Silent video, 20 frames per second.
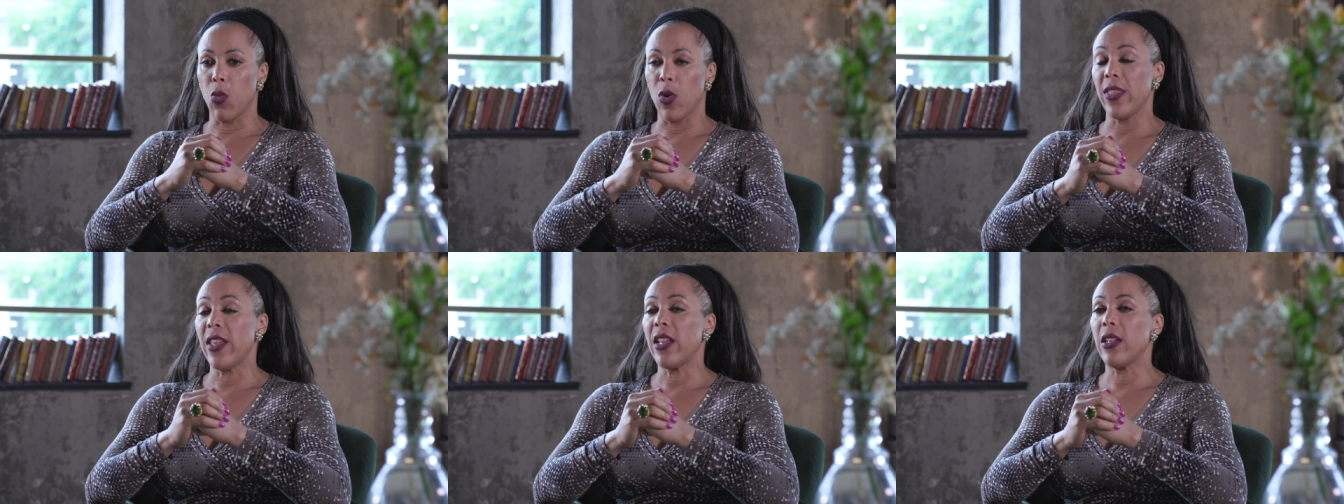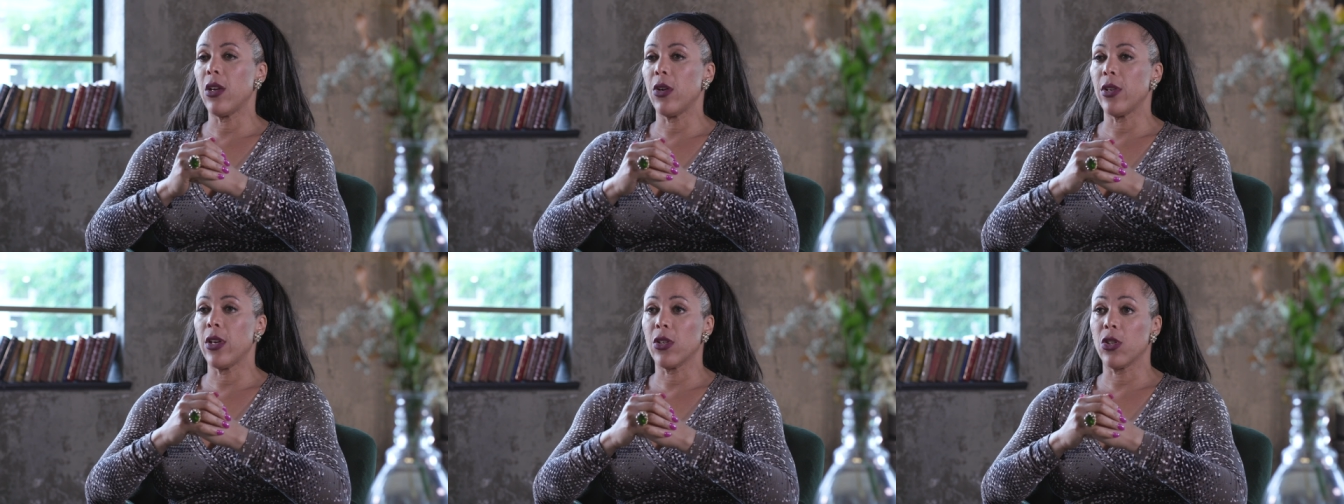
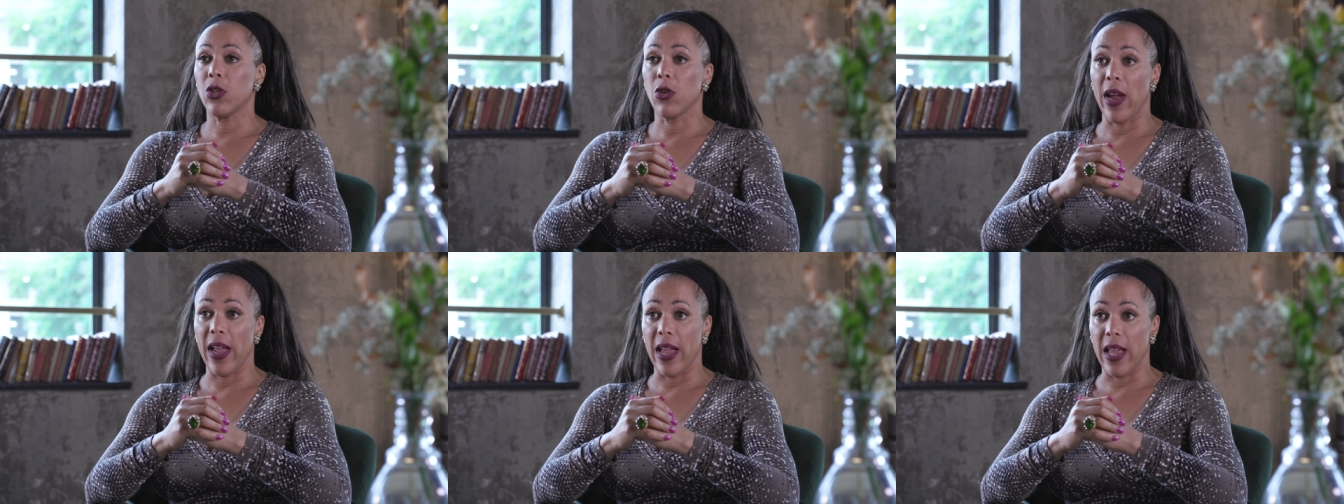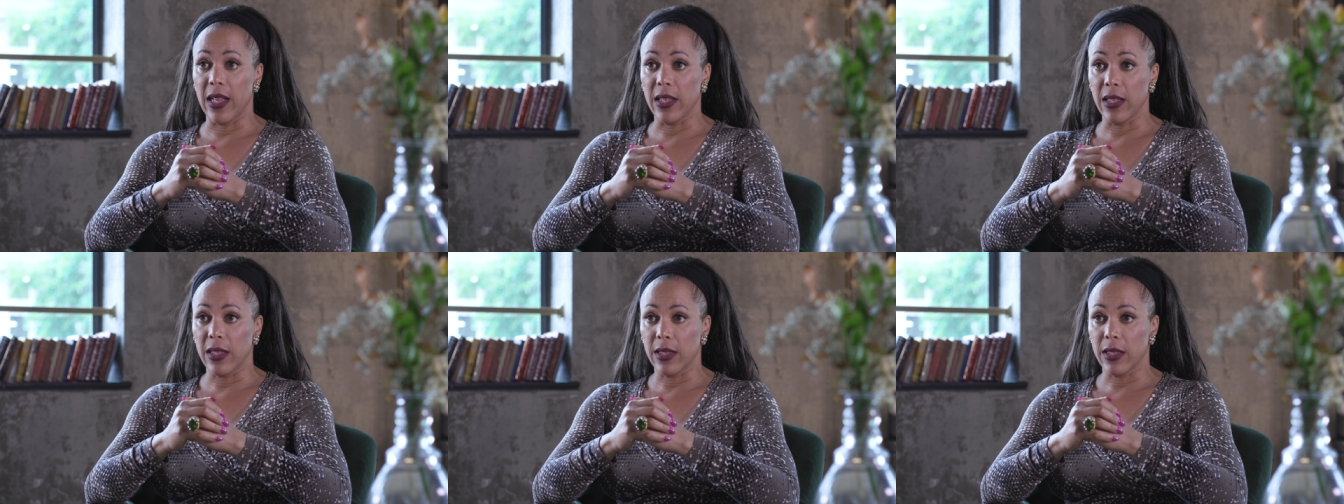when they know you're
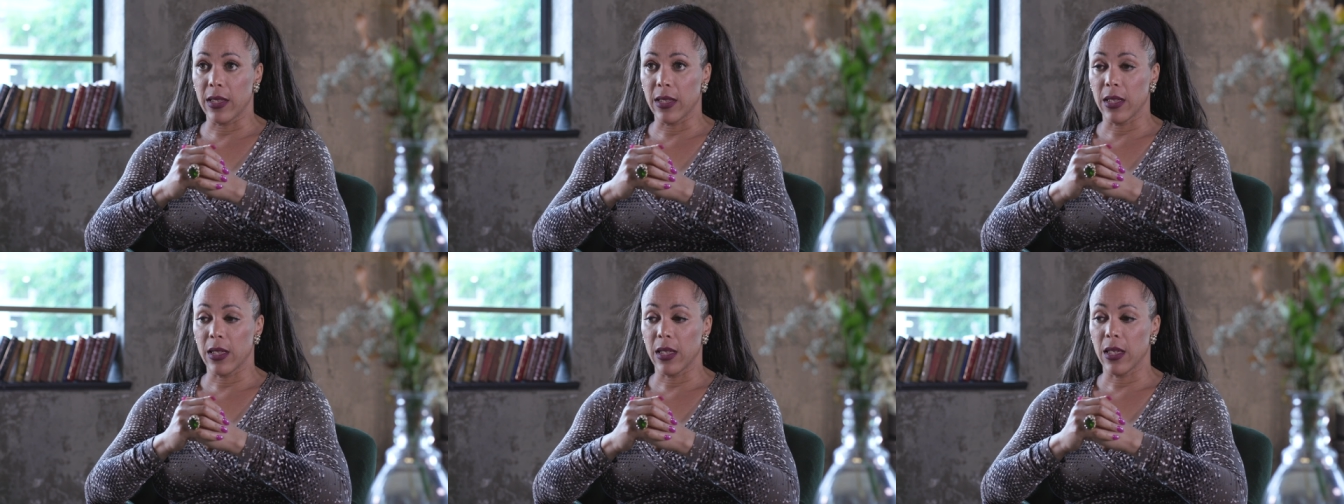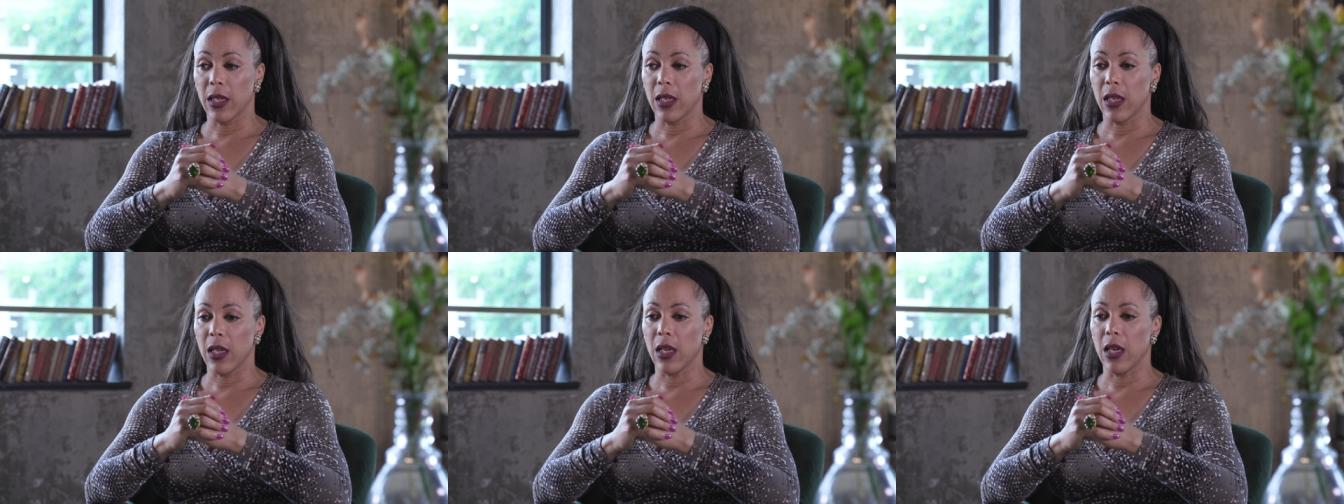trans,
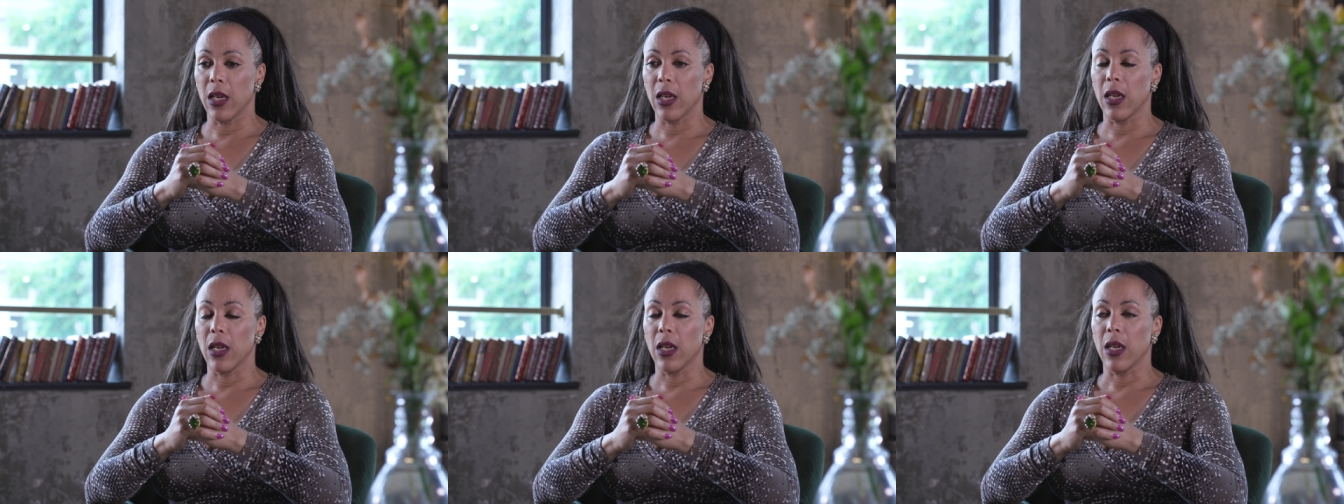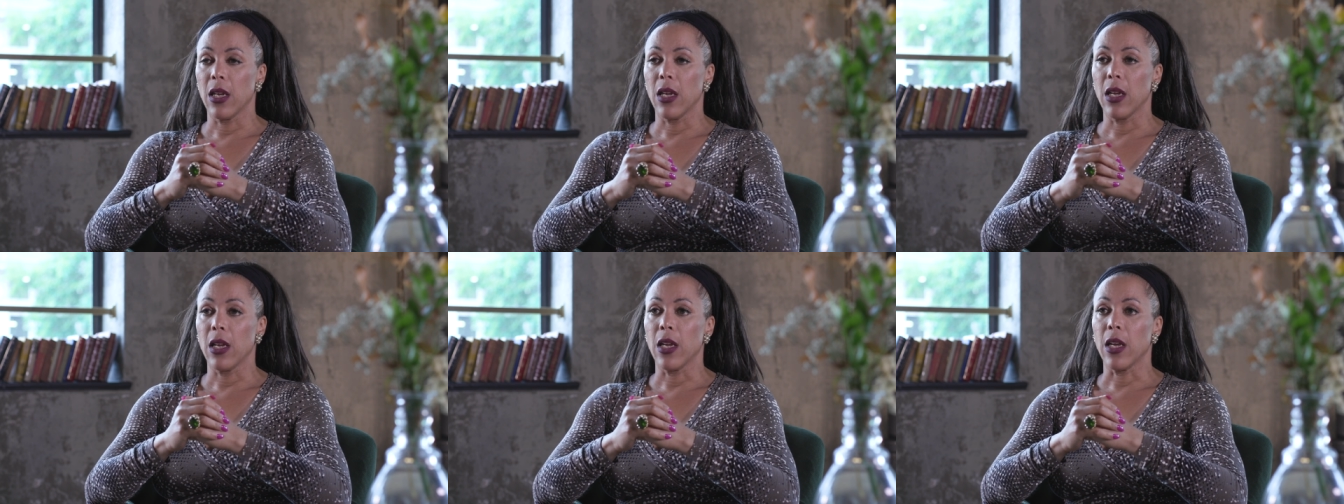
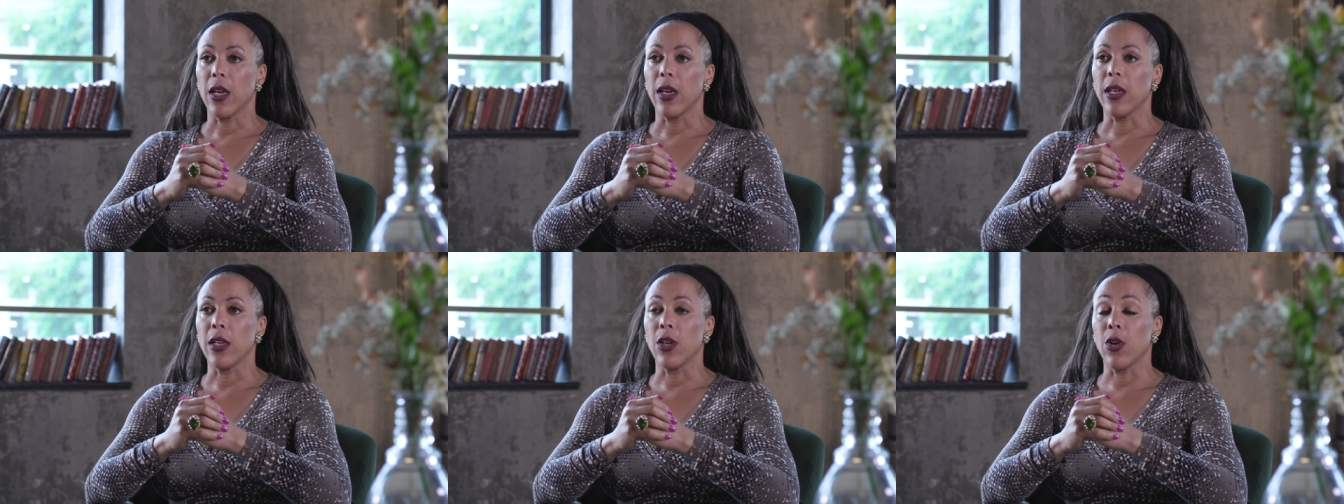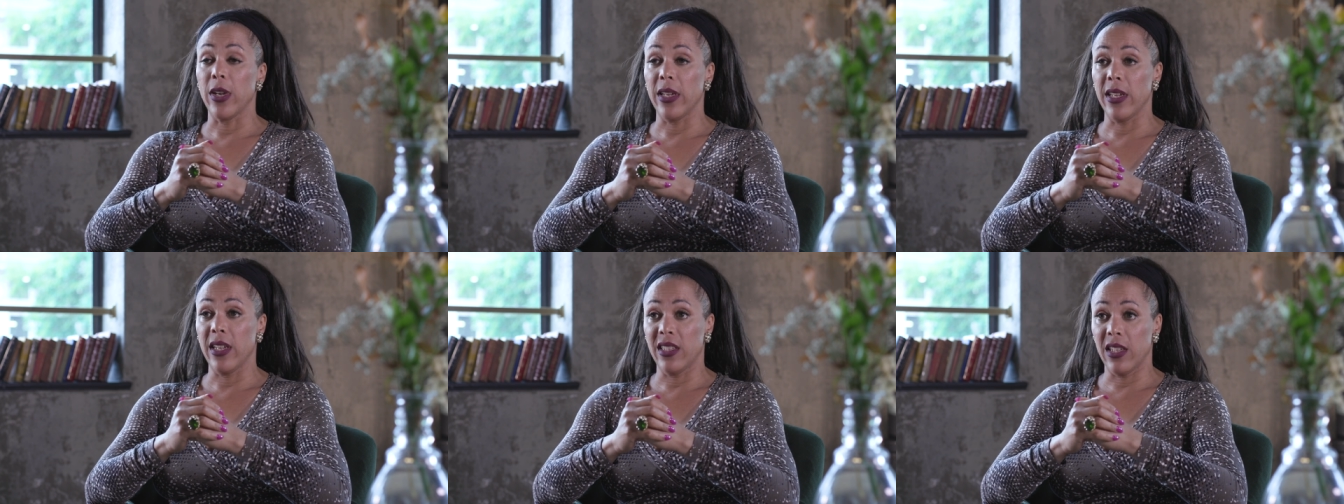
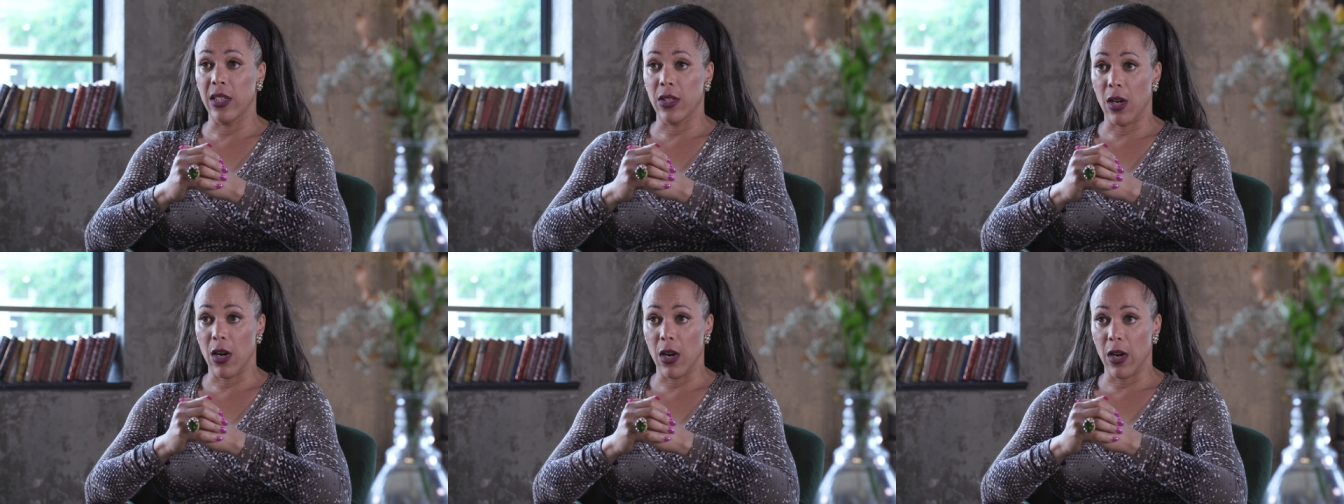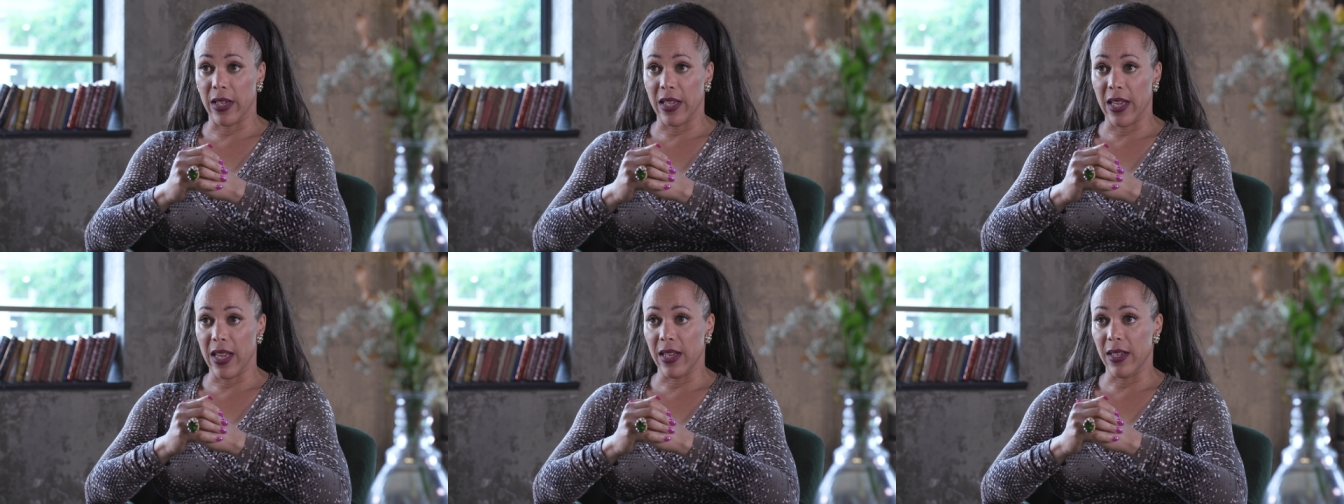you're an easy
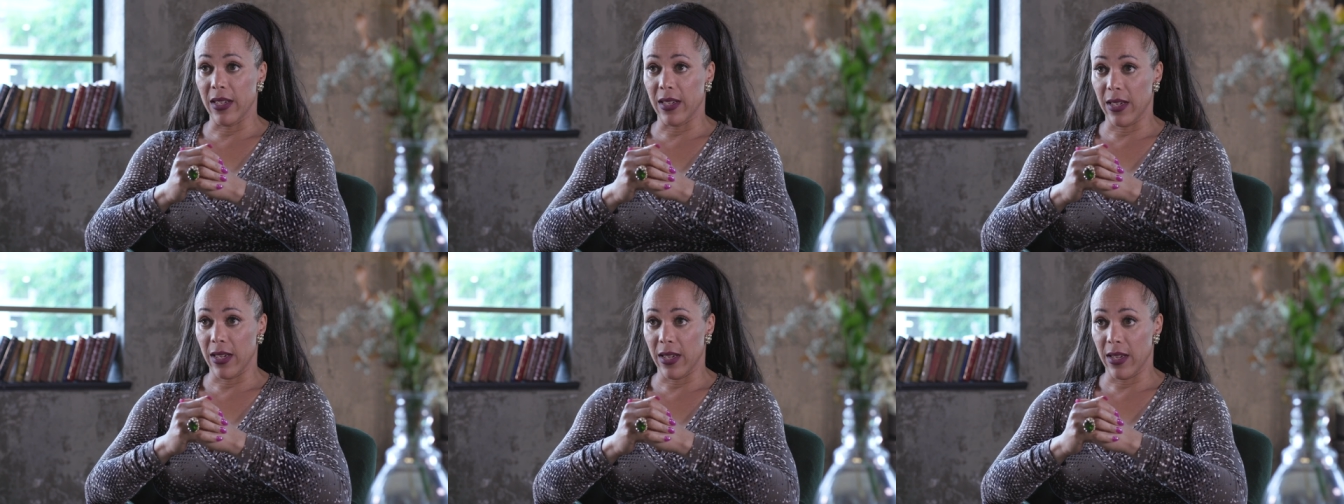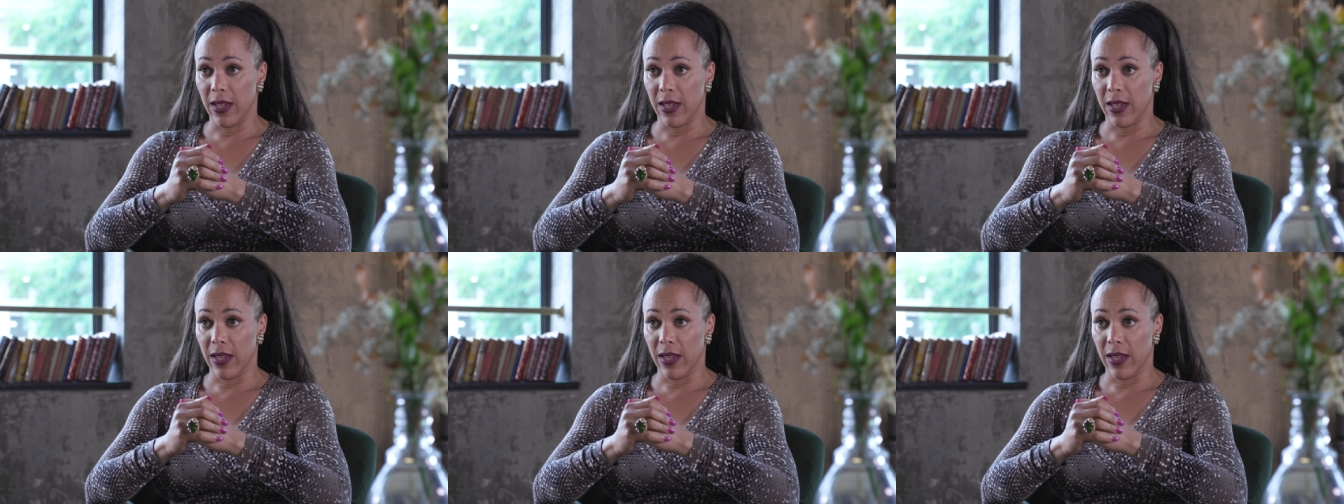target.